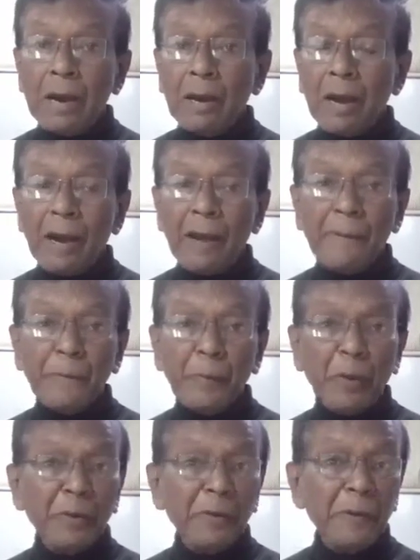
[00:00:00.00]
and I am
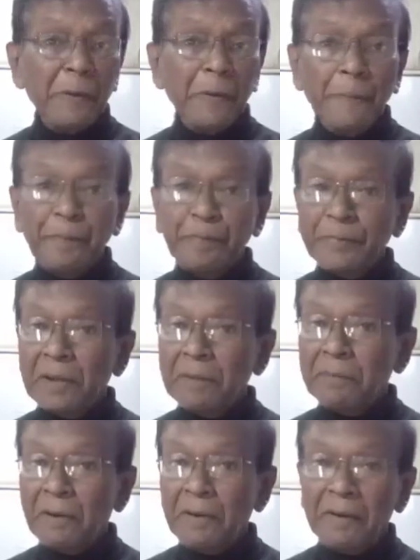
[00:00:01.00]
not
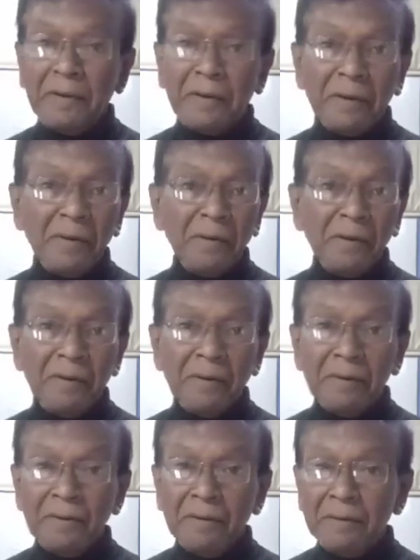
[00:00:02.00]
a political
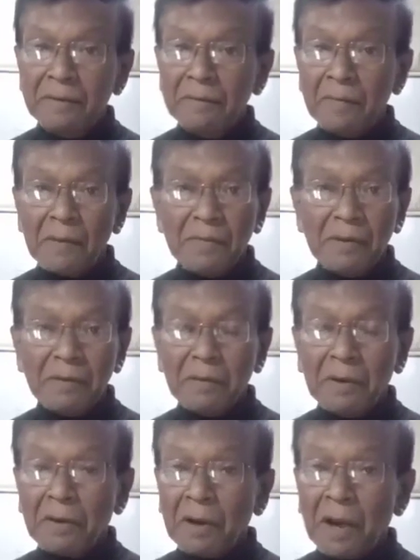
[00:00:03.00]
member
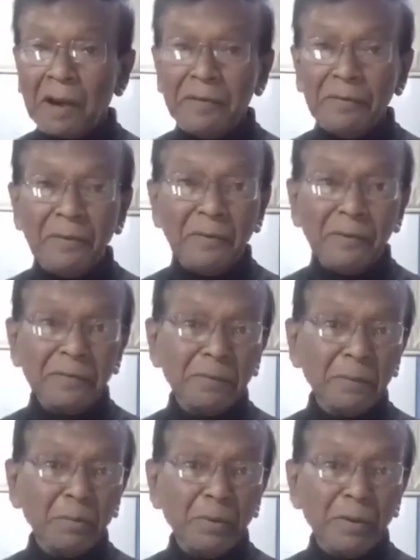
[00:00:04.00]
or I do not
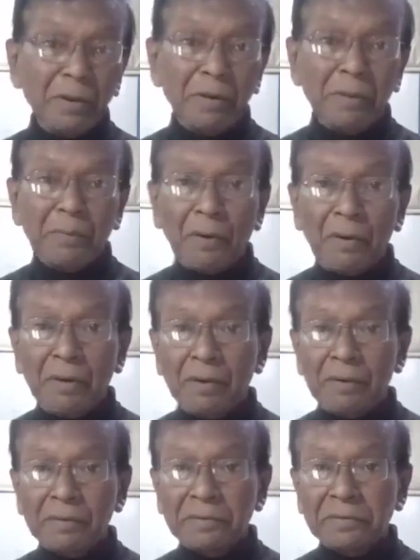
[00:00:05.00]
support any
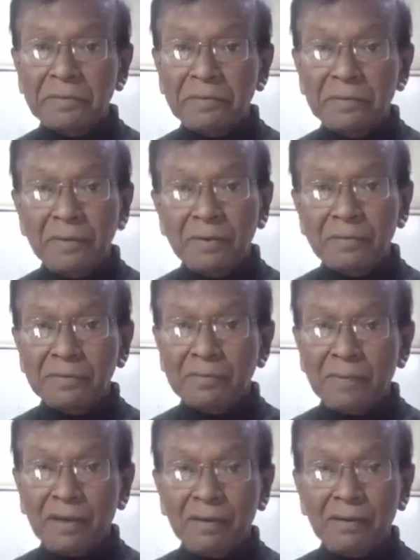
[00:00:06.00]
politics. That's
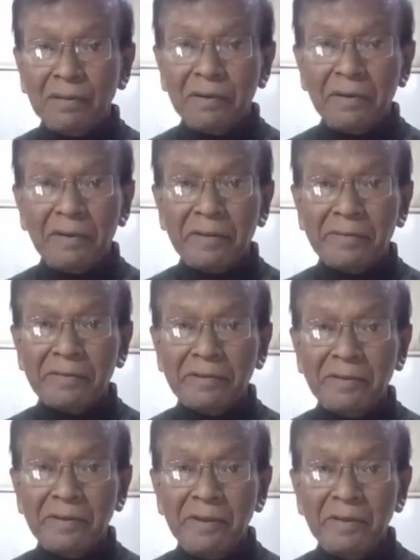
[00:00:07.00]
my
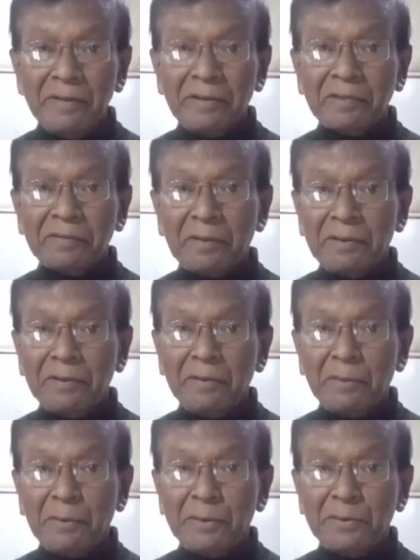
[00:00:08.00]
intention, just only
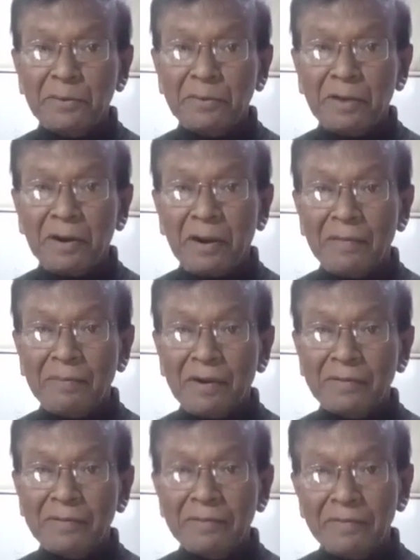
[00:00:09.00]
to teach you the right
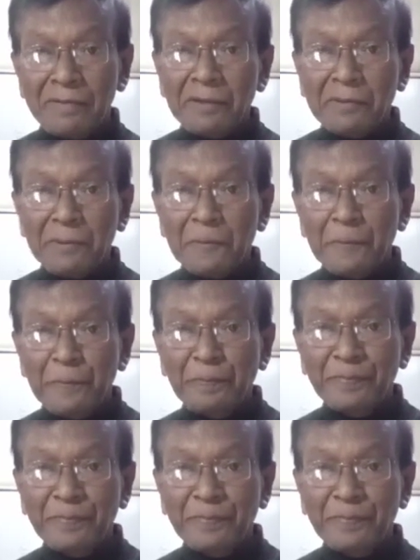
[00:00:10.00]
words. Thank you.